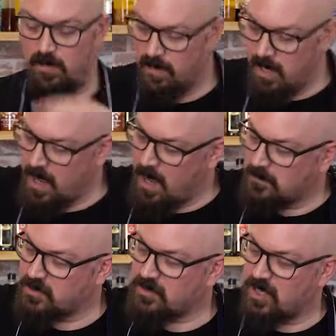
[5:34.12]
on.
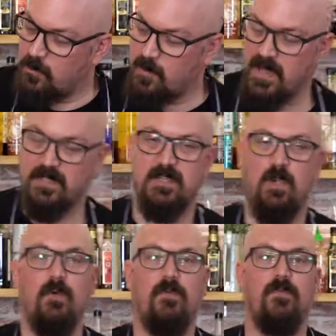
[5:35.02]
I'm just going to mix
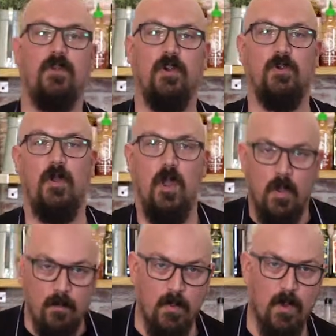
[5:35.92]
it all through,
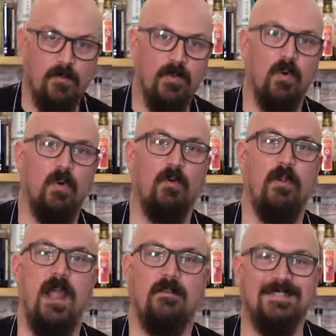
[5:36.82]
move it all
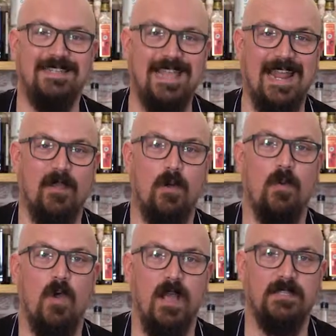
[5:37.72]
around and get it
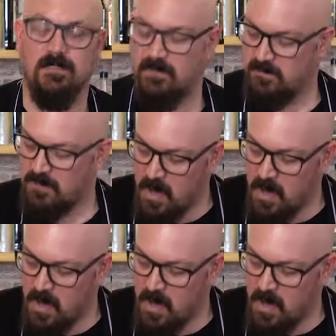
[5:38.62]
all nice and